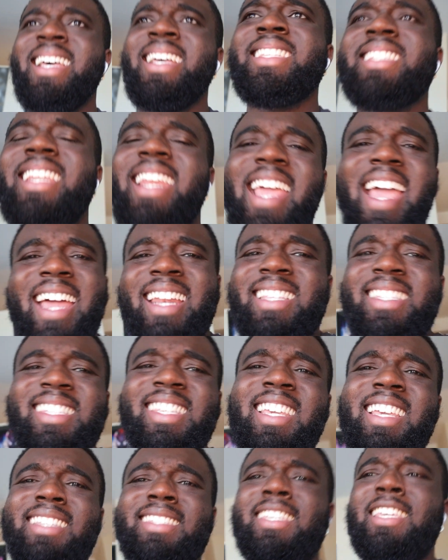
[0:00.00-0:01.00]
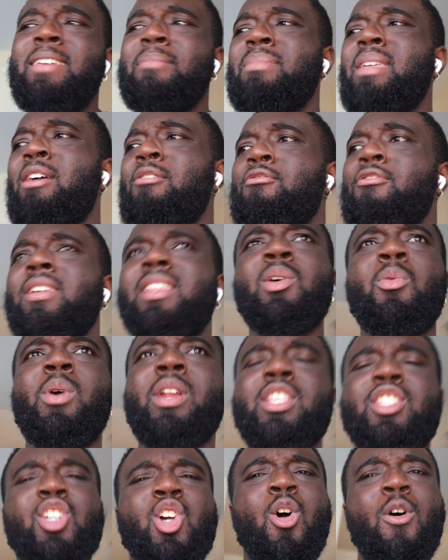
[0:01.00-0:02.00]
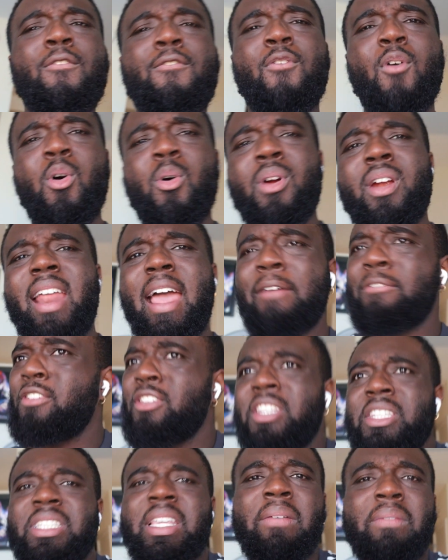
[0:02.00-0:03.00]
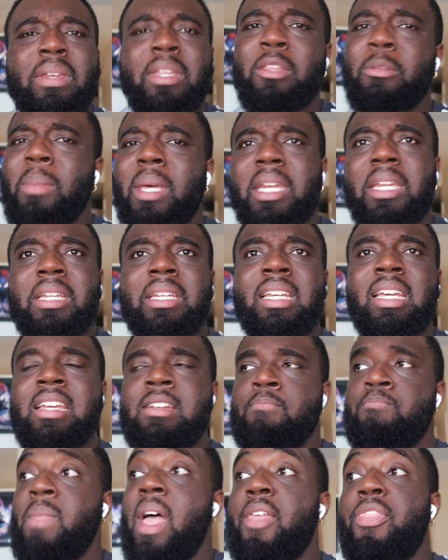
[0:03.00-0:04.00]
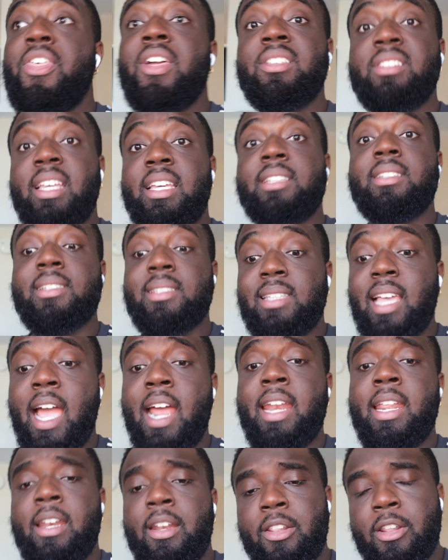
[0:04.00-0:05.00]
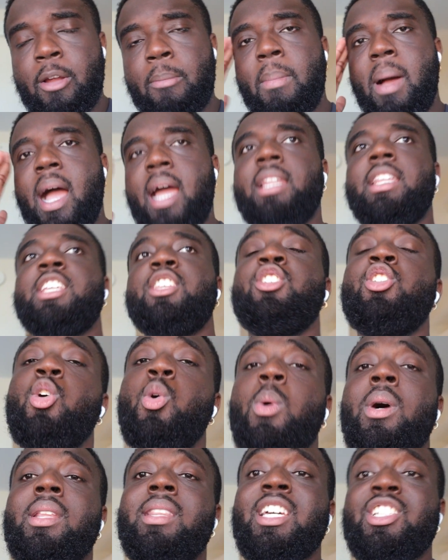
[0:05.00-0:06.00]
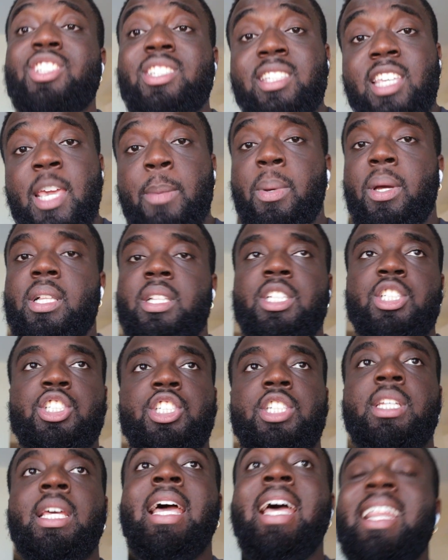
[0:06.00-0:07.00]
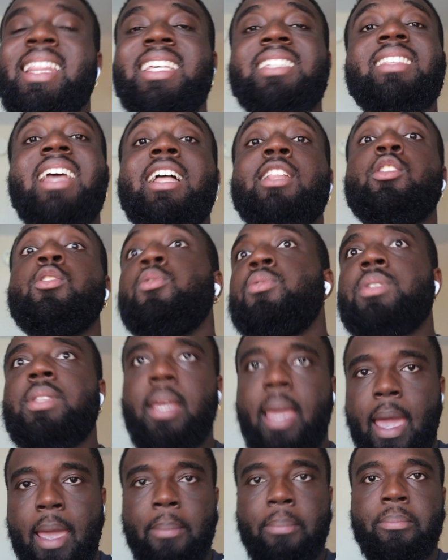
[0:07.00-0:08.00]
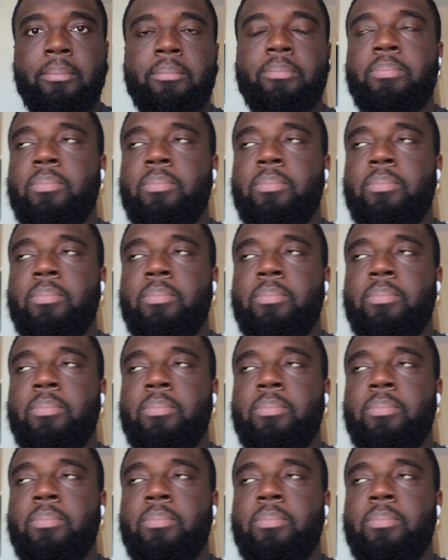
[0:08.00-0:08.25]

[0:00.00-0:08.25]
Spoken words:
Today, I didn't see a team that really wanted to go forward after the 70th minute. I think they decided in their mind, like, you know what, let's just keep a clean sheet. Let's not lose the game.